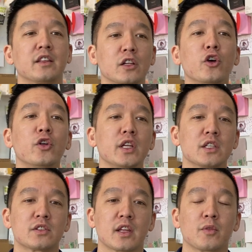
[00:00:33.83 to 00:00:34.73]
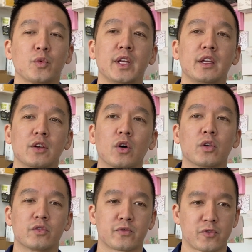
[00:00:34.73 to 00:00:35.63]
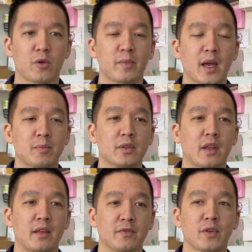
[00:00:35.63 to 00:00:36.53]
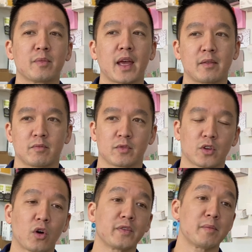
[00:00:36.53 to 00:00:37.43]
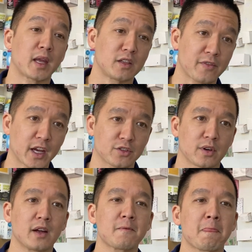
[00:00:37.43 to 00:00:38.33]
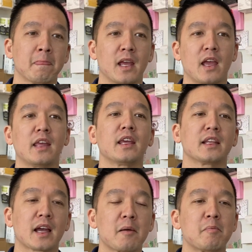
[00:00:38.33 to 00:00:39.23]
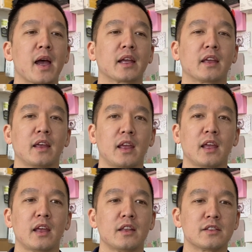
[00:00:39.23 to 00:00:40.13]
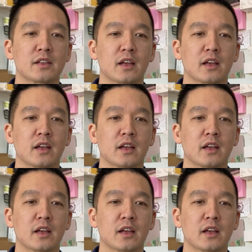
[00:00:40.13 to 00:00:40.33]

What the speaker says: the learnings that we got from that coffee manufacturer, and then come back and